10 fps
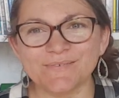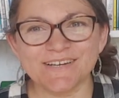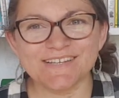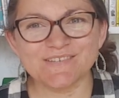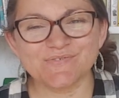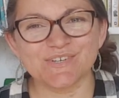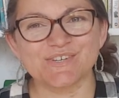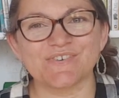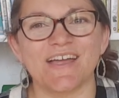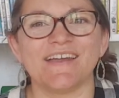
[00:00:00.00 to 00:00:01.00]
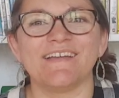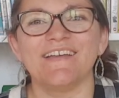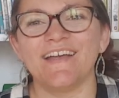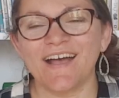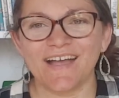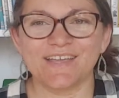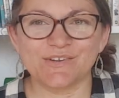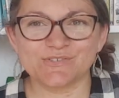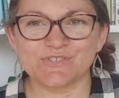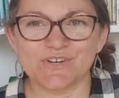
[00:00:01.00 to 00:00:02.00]
when he's in first grade, I can
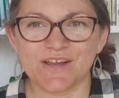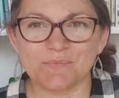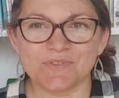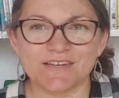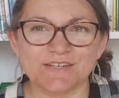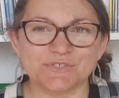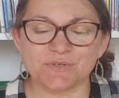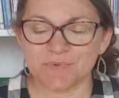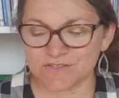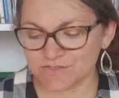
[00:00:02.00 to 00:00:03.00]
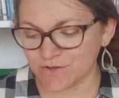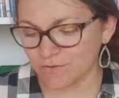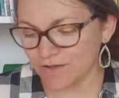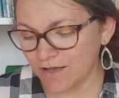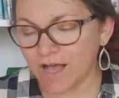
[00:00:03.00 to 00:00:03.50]
also start him with an instrument. So